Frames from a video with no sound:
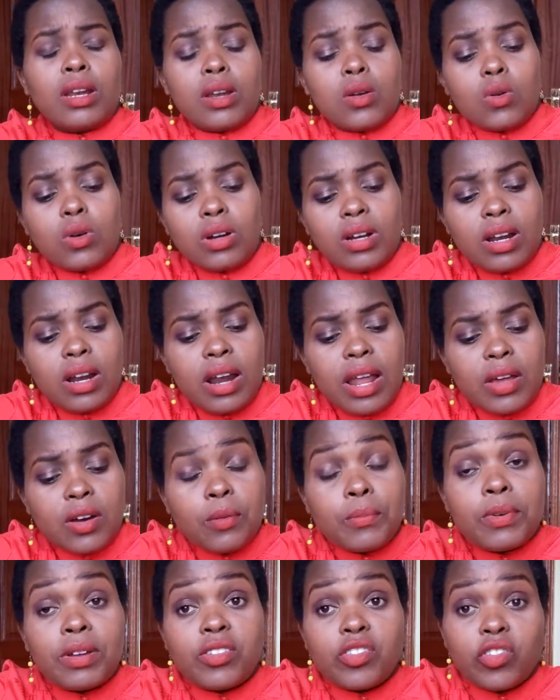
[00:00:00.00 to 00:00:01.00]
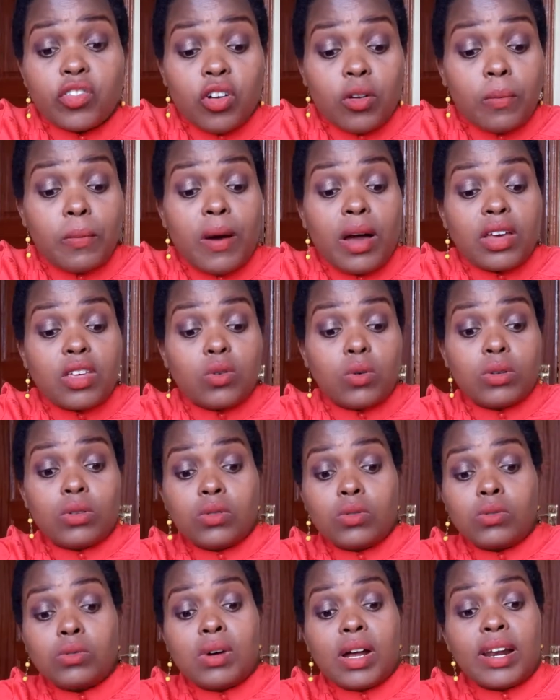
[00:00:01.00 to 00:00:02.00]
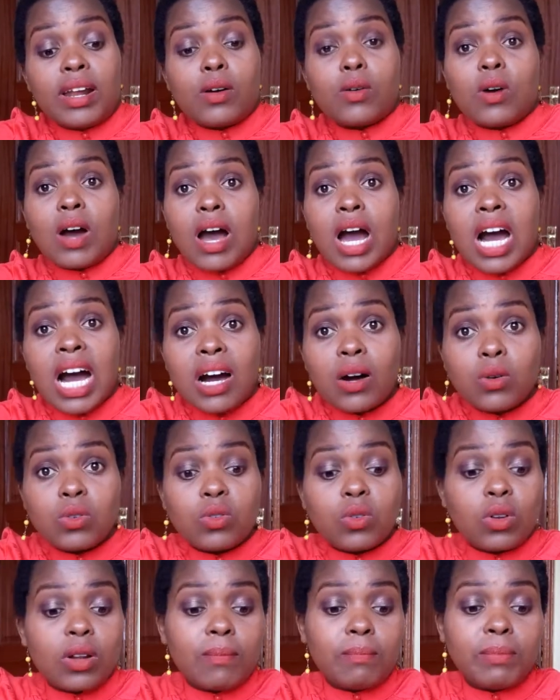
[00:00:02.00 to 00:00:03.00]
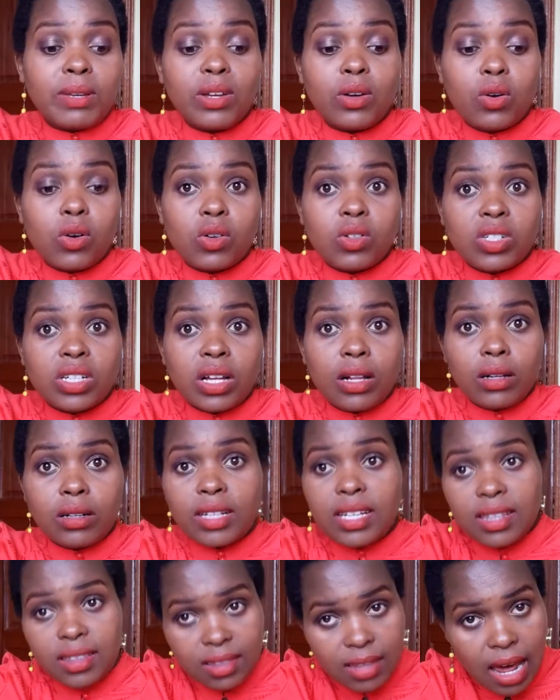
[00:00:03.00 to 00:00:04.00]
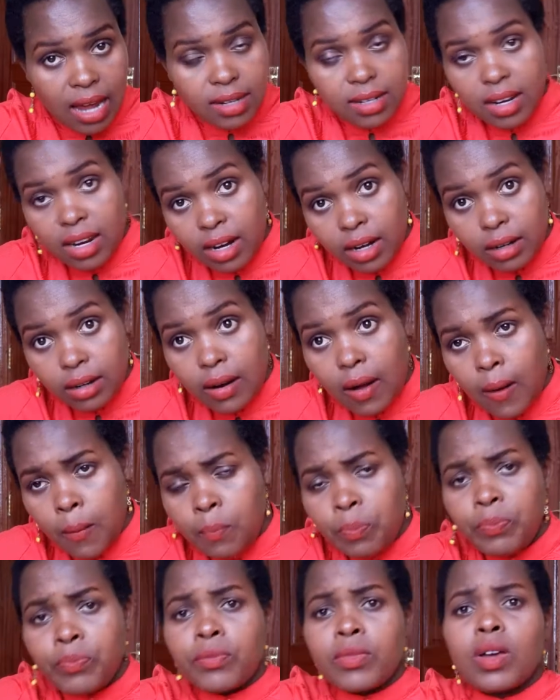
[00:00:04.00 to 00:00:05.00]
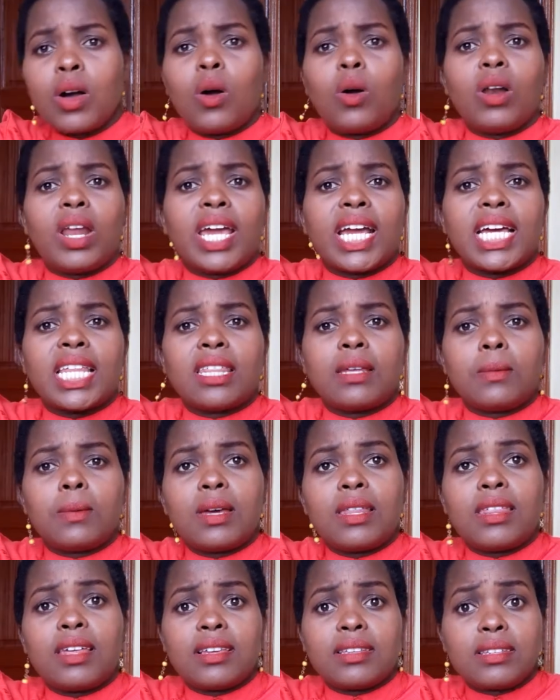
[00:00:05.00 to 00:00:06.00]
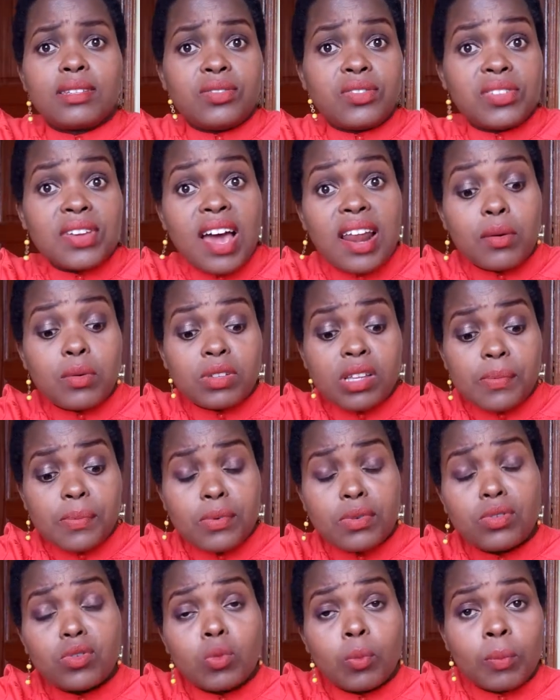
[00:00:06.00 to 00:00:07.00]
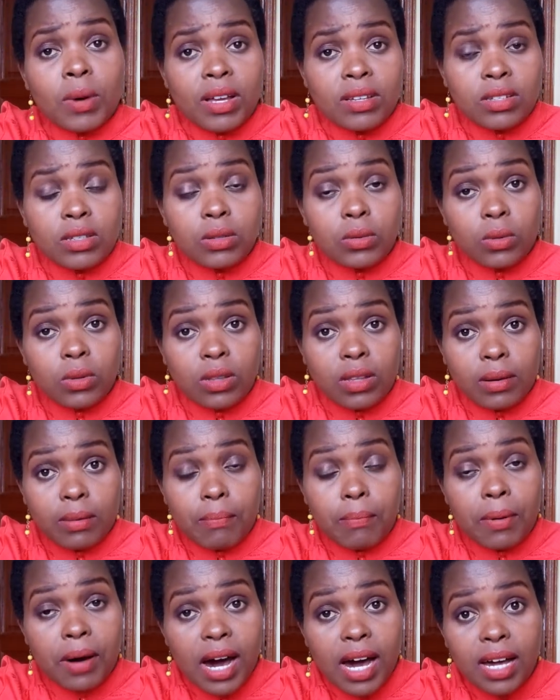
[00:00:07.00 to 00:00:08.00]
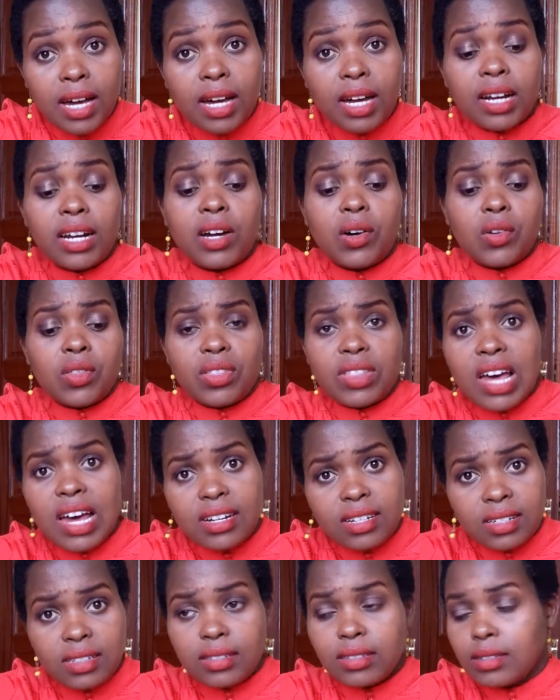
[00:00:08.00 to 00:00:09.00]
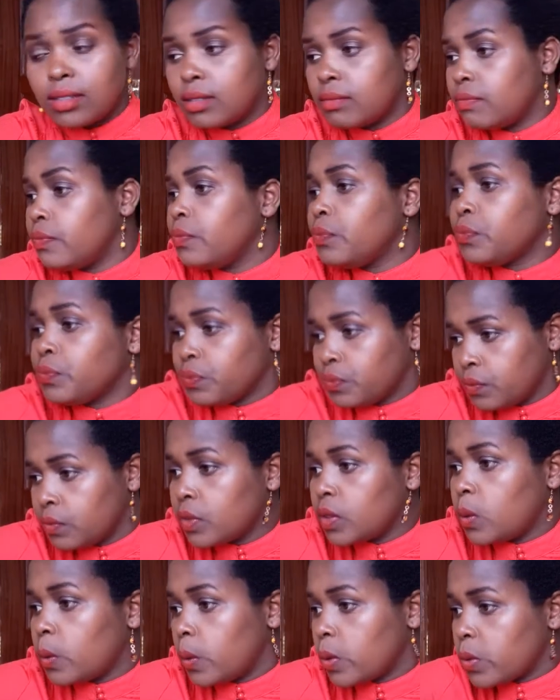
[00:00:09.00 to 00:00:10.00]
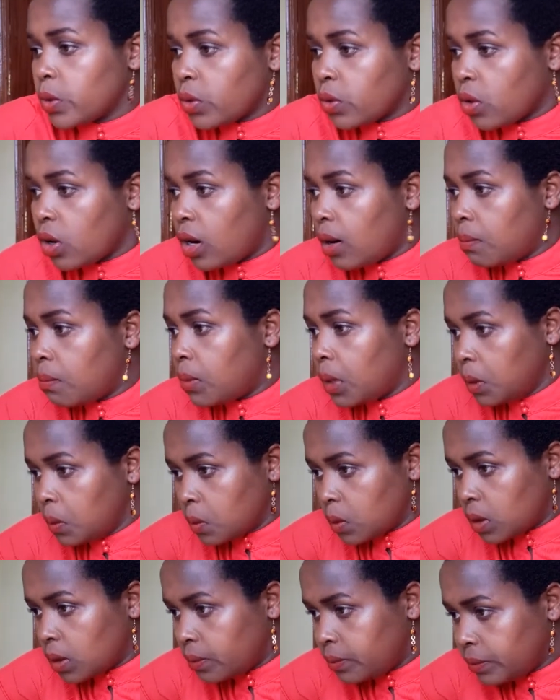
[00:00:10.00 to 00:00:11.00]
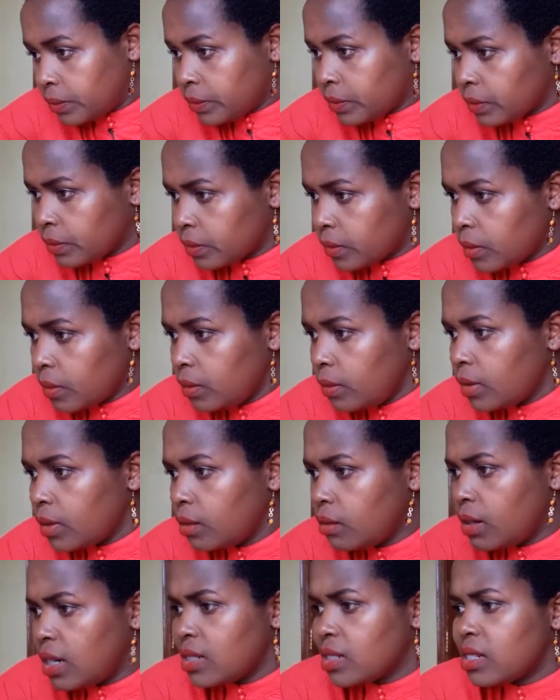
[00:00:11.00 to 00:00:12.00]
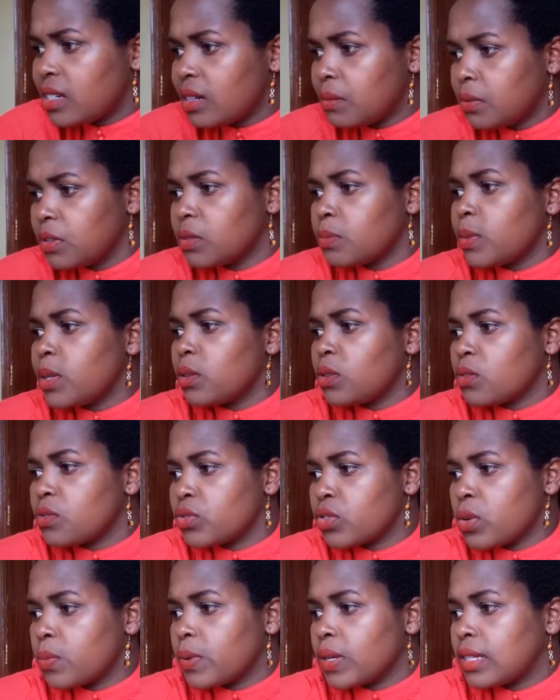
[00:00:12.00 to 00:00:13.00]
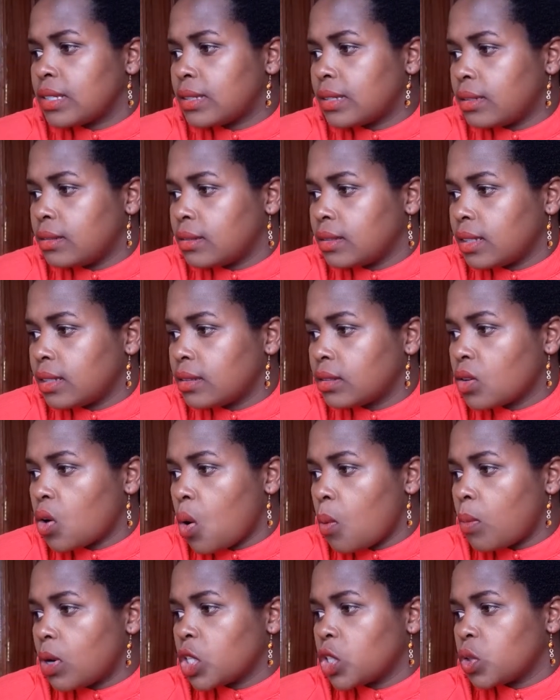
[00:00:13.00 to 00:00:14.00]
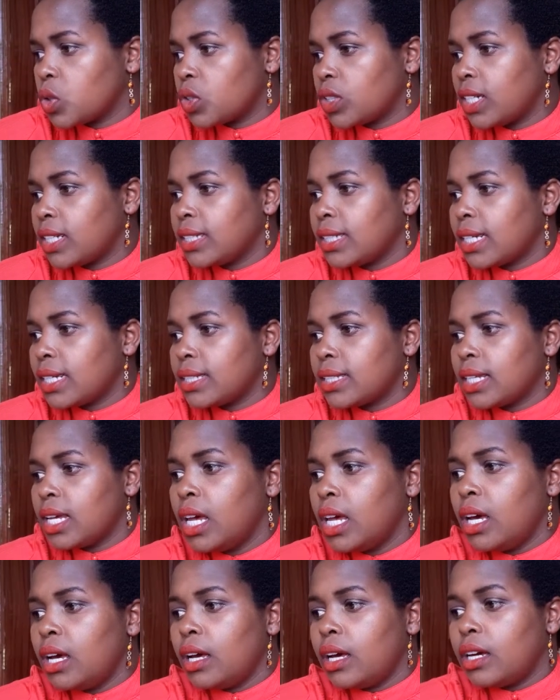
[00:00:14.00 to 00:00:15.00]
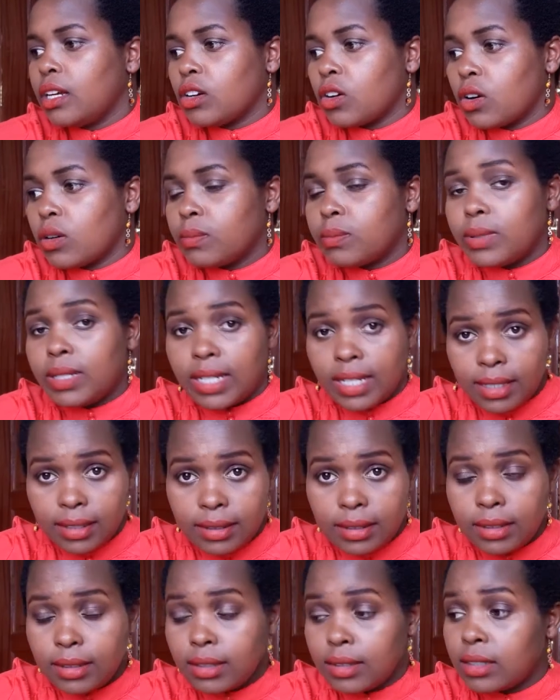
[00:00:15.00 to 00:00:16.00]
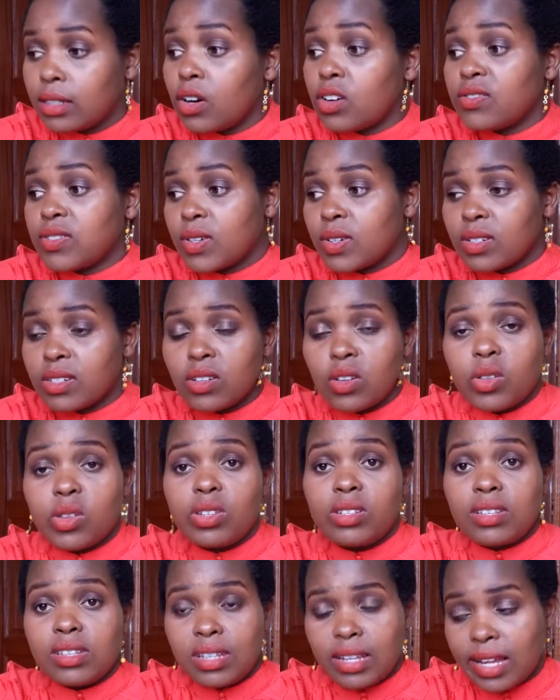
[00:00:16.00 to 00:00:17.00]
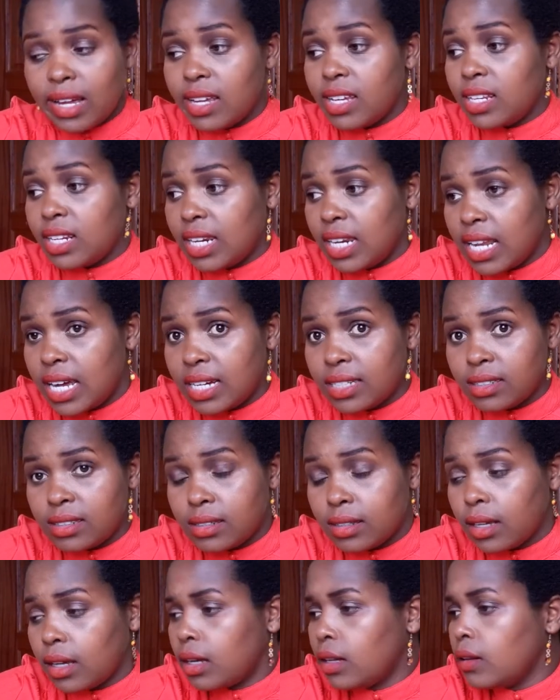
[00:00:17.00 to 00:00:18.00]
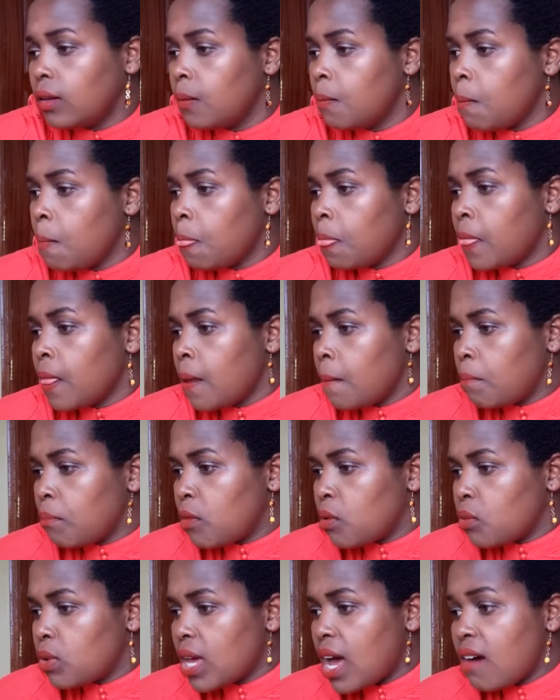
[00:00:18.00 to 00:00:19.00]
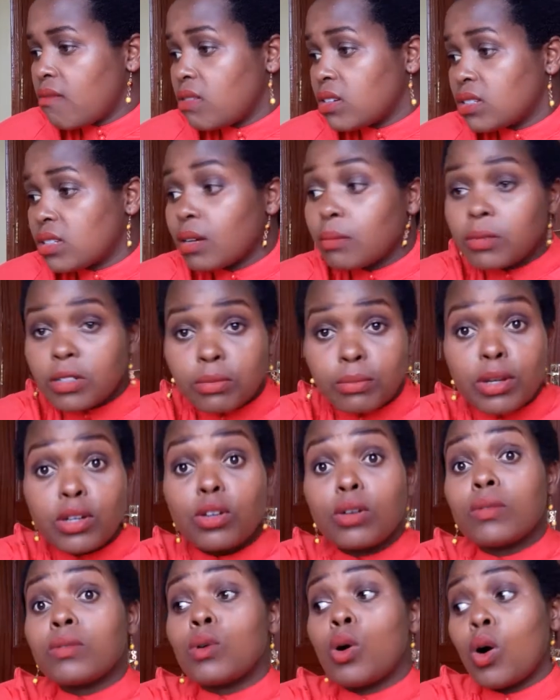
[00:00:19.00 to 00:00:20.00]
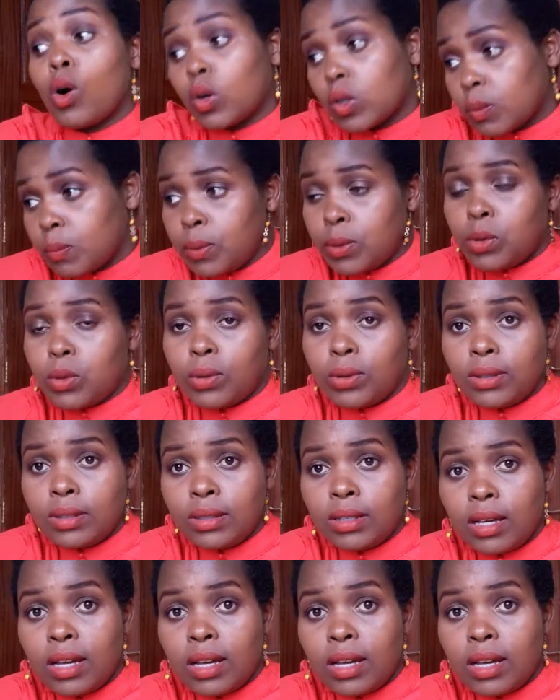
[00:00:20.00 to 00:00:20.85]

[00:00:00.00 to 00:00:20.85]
Nairobi National Park, you want to do now a house or a big hotel in that area, or like the way the SGR was supposed to pass through the park. Now that is what we're talking about. Establishment of shopping centers, commercial centers, and complexes. Of course, now this is in large scale. We have establishment of hospitals.